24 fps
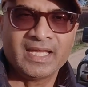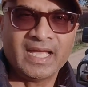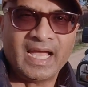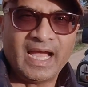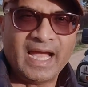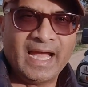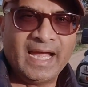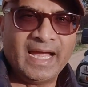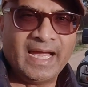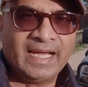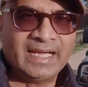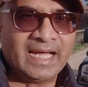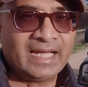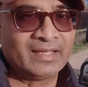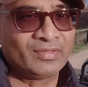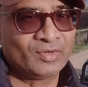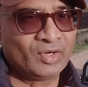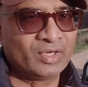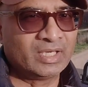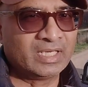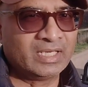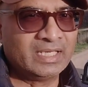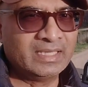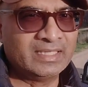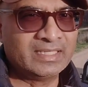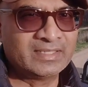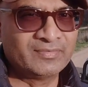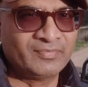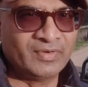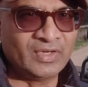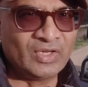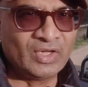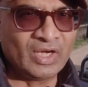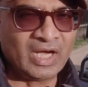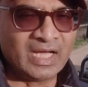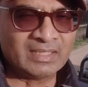And I thought in this
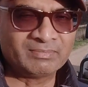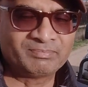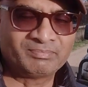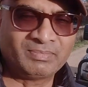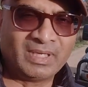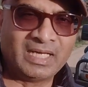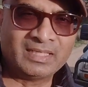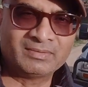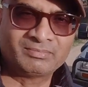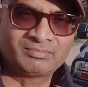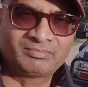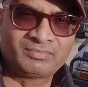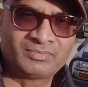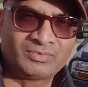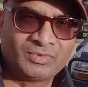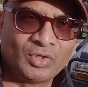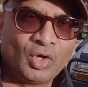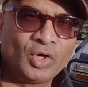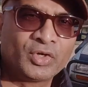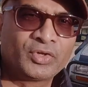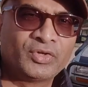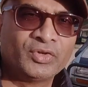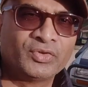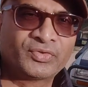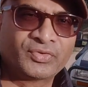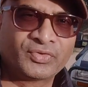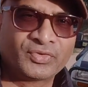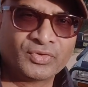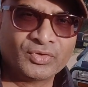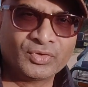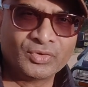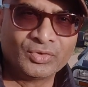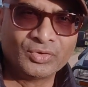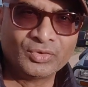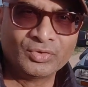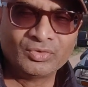video, I'll talk you
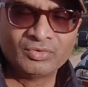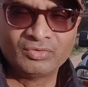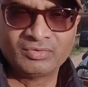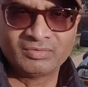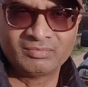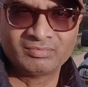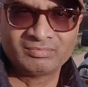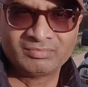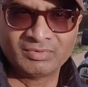through